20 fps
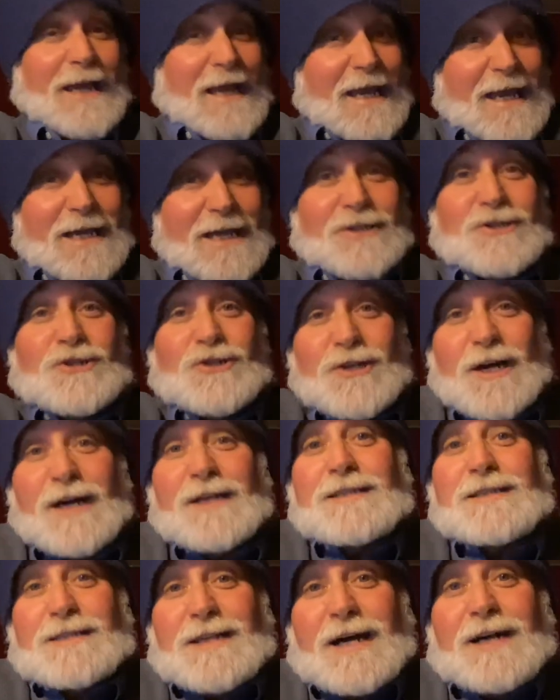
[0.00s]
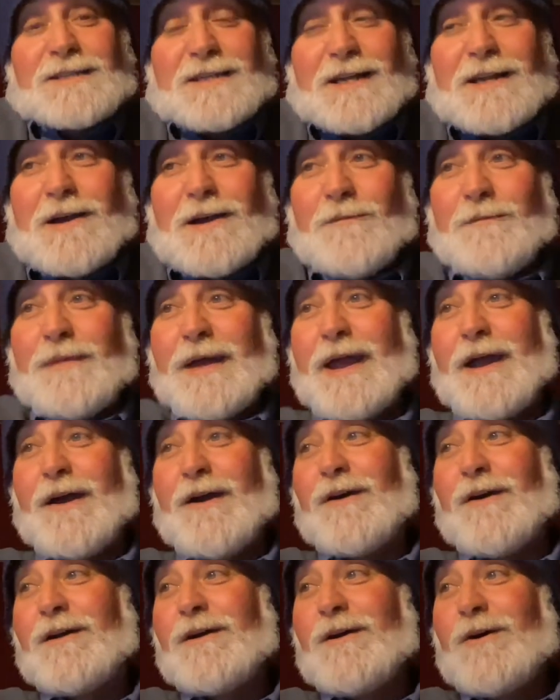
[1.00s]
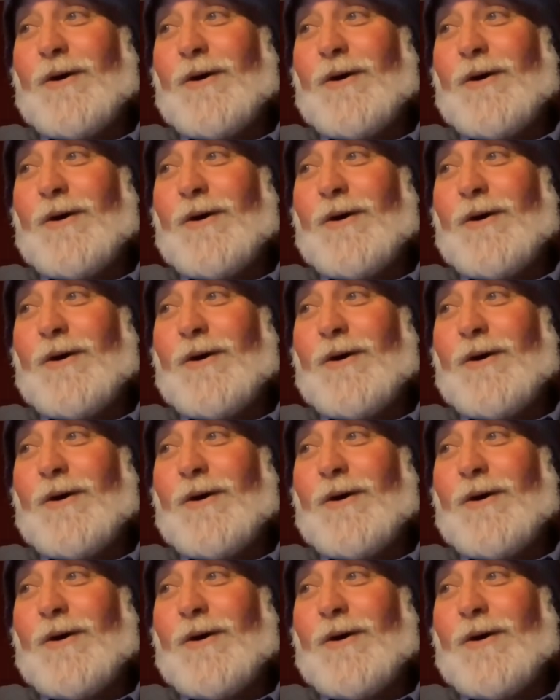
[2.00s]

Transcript: It just doesn't compare.